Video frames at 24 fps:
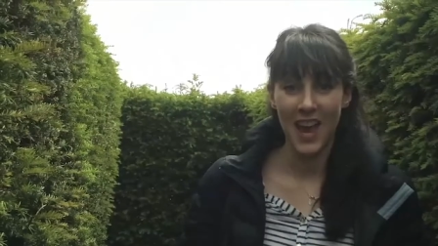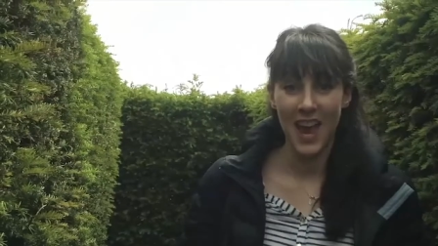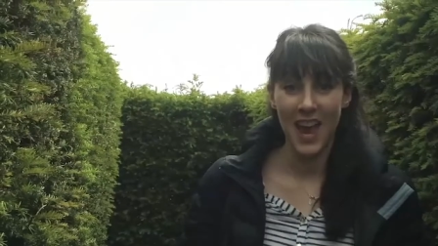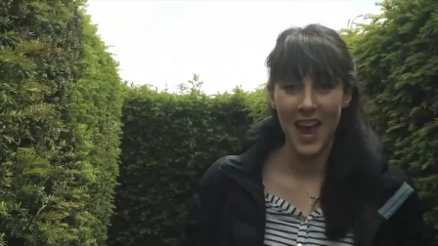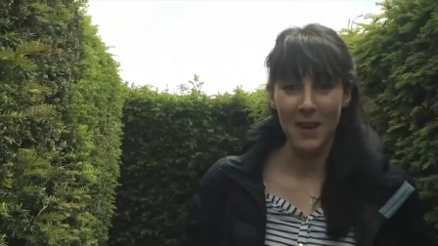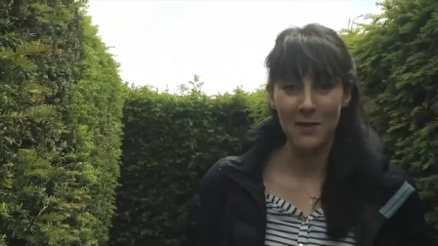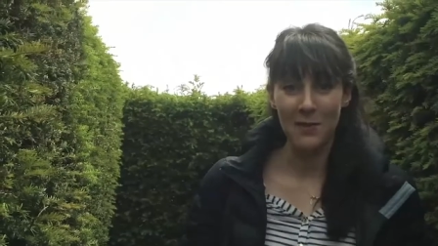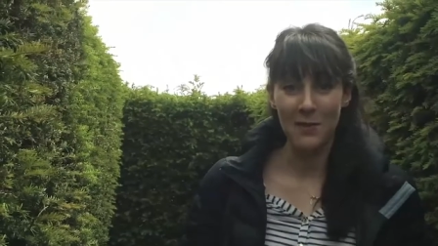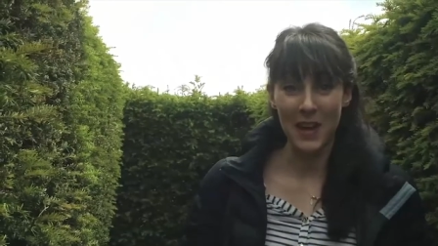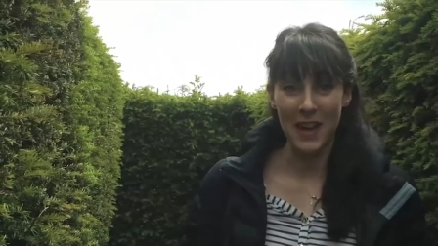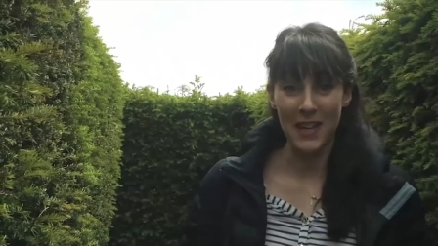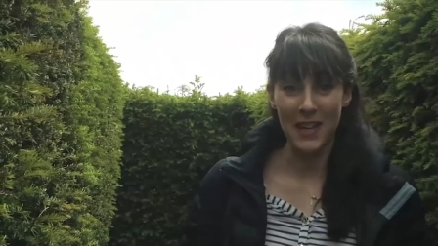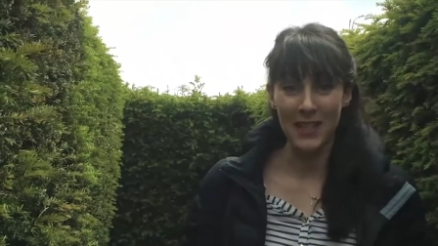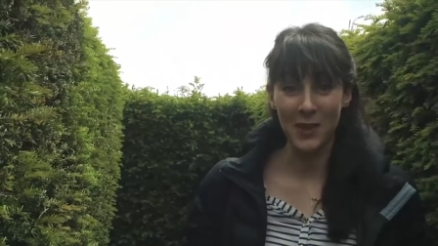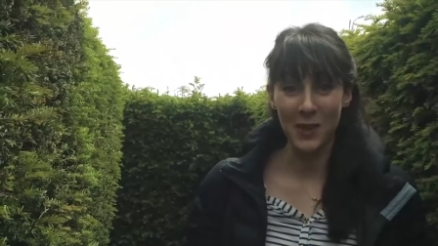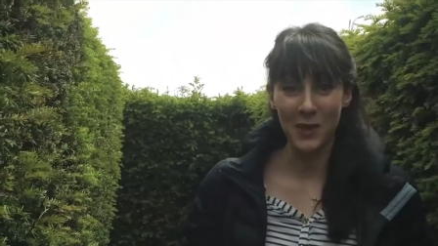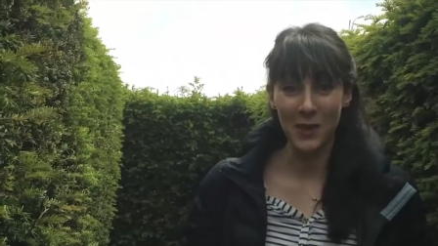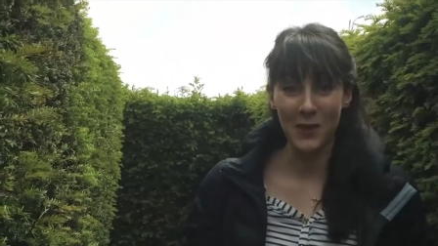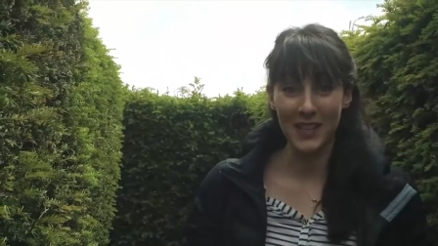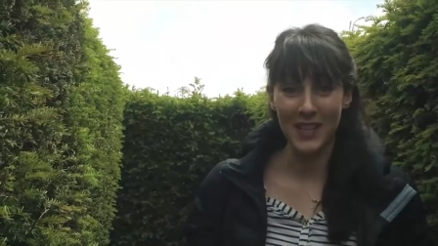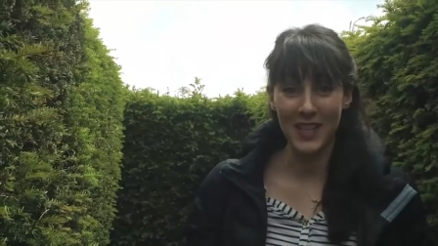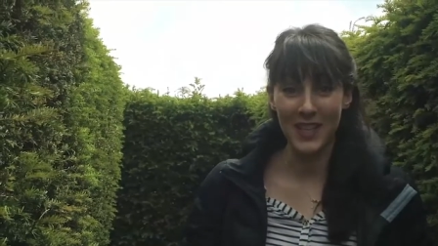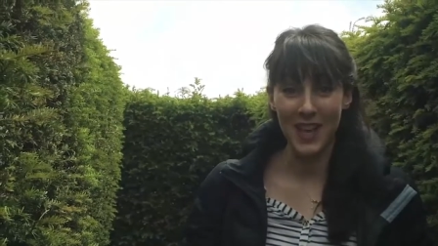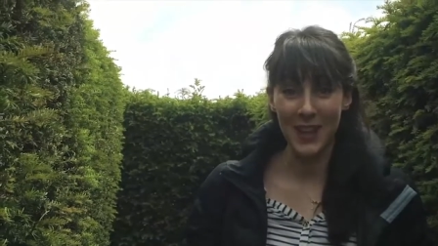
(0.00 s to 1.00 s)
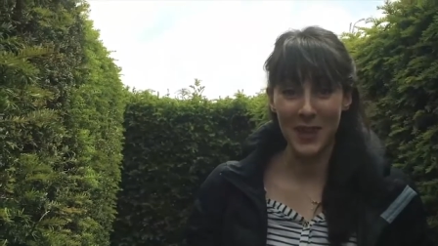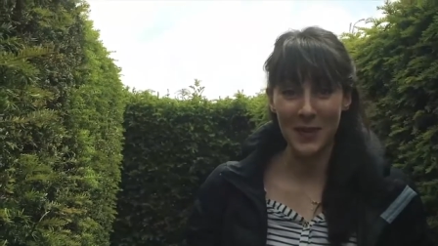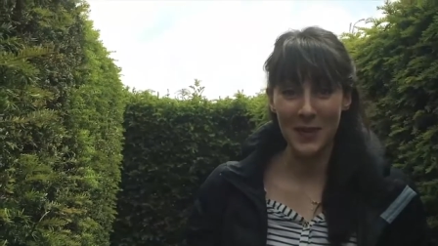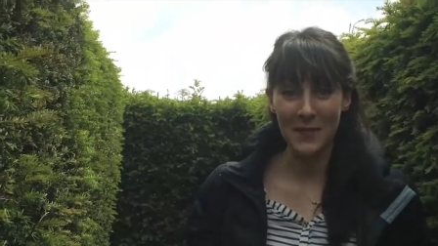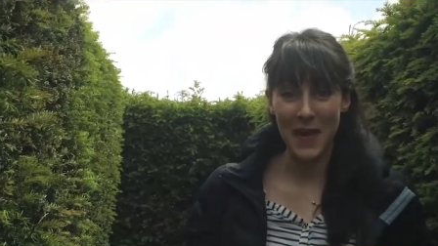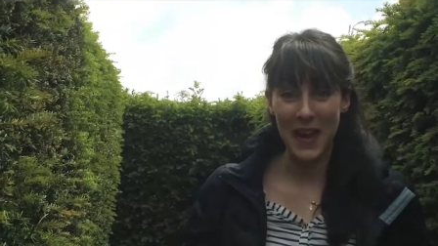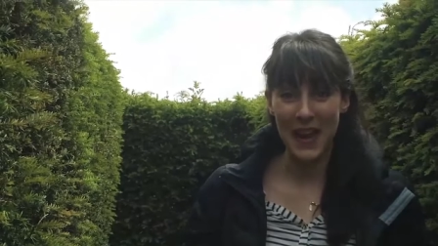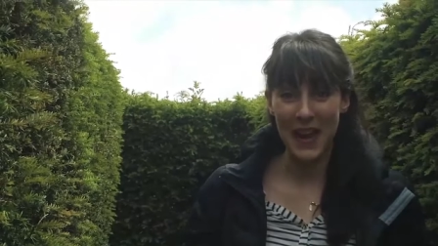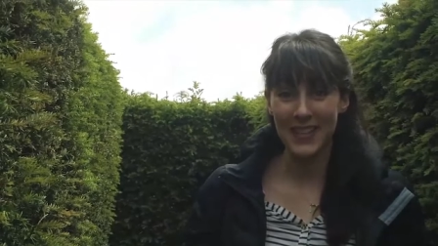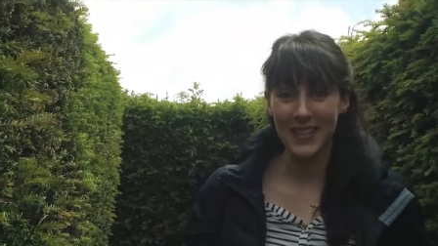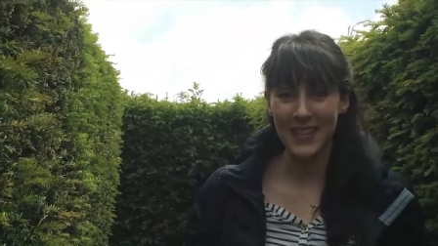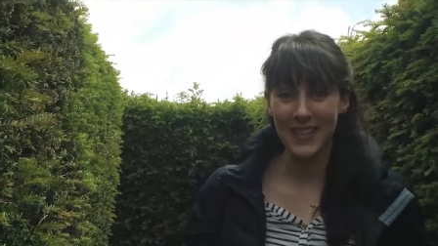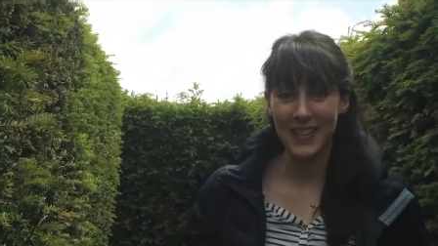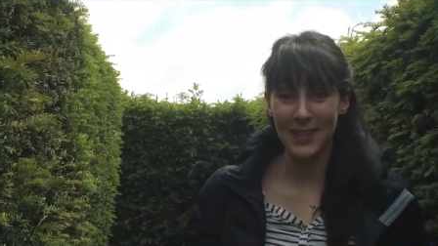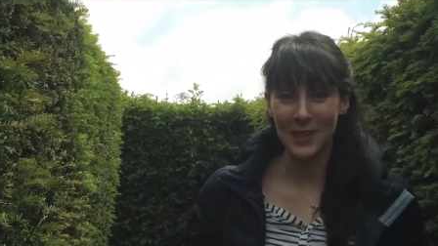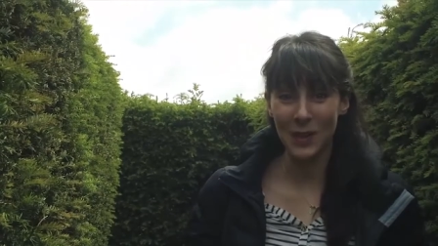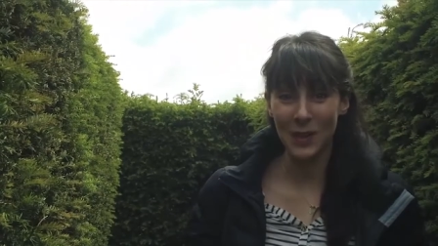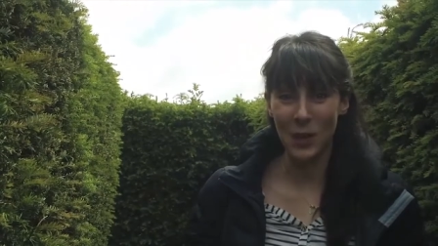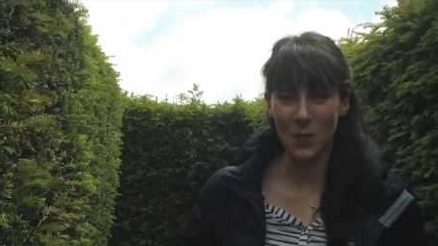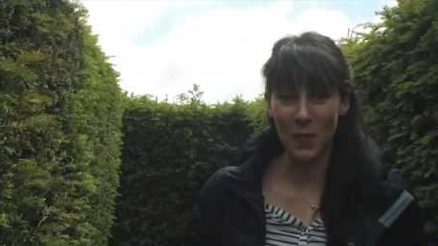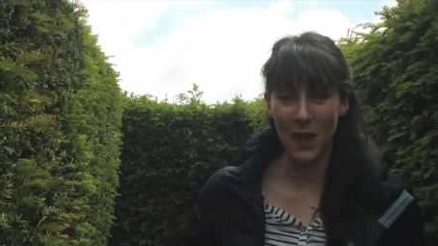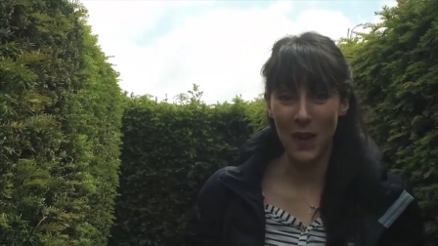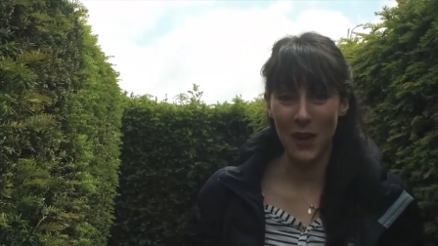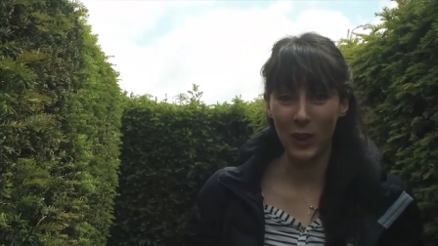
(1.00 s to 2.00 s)
I'm about to go inside the maze. Let's
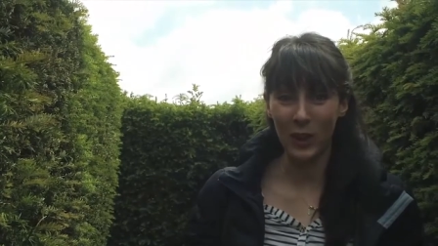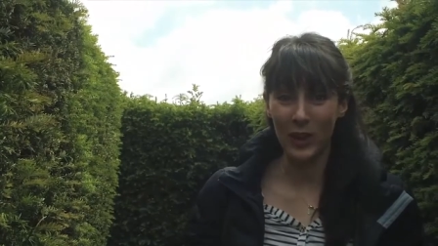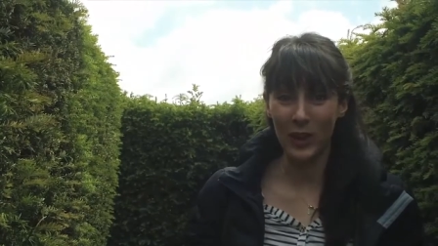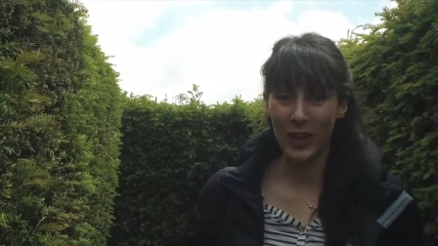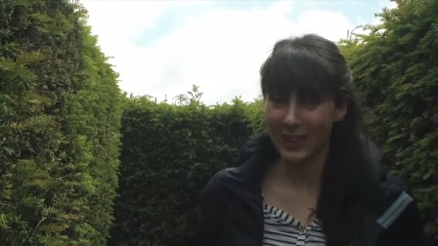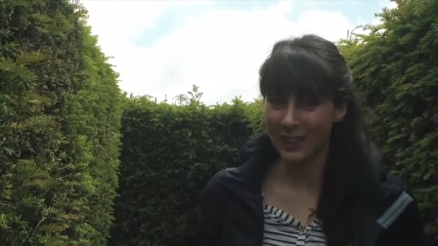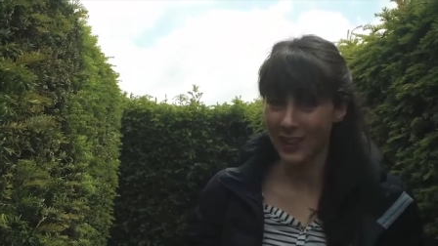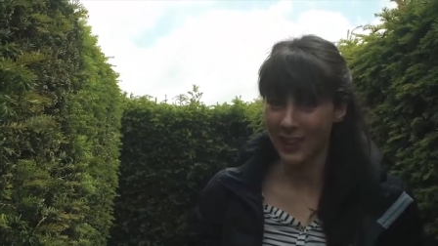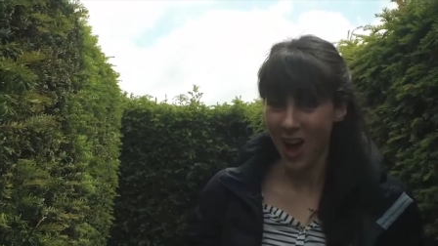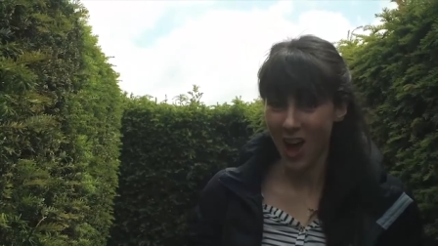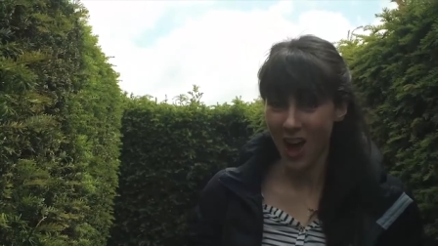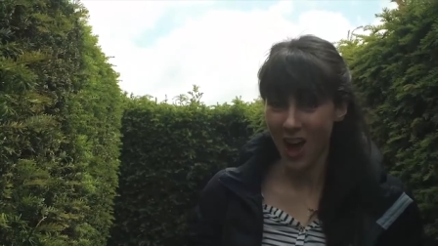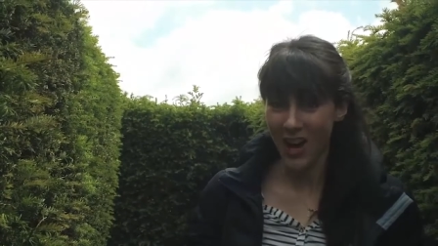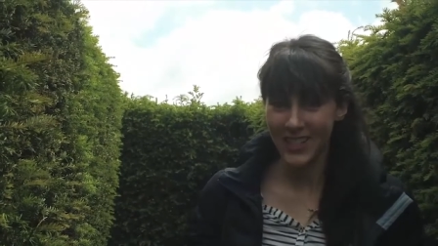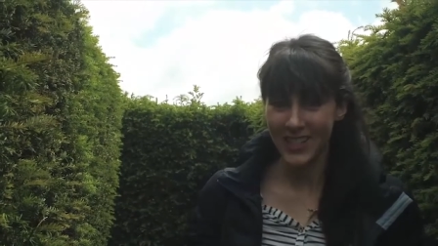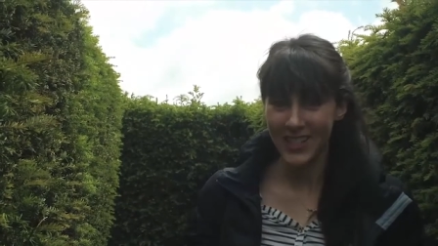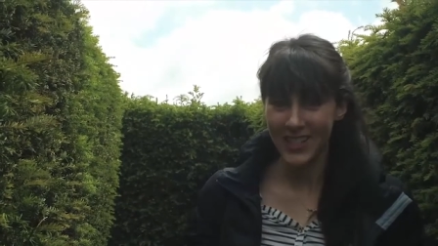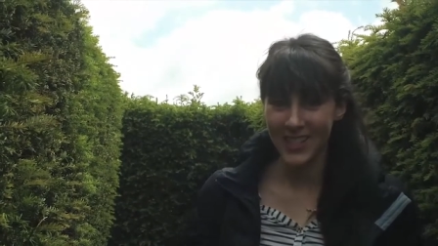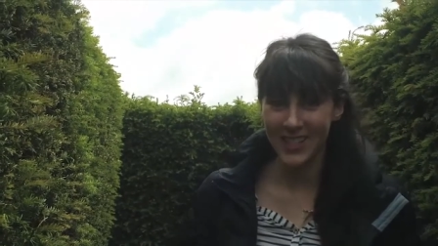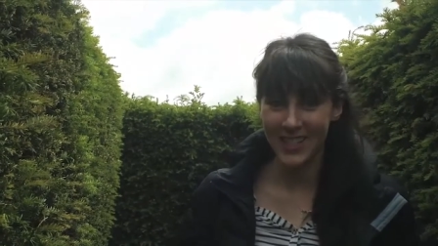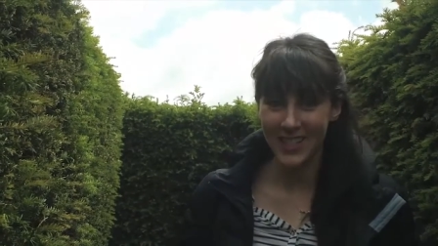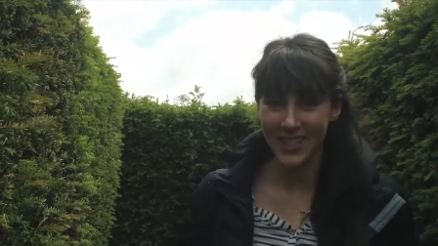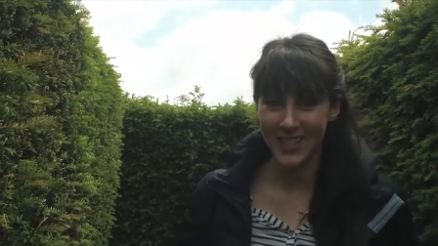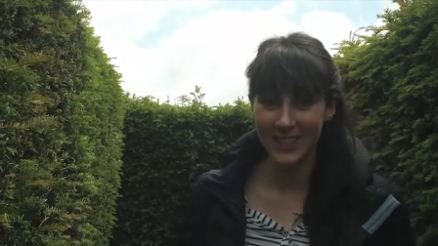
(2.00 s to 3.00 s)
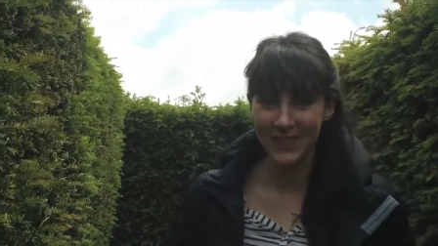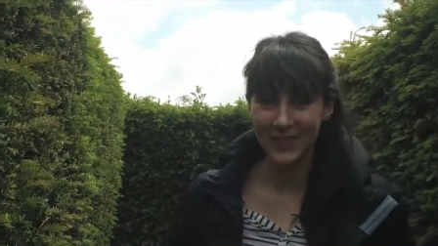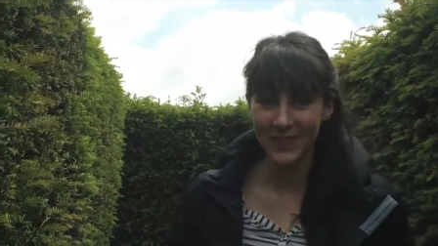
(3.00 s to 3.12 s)
hope I don't get lost.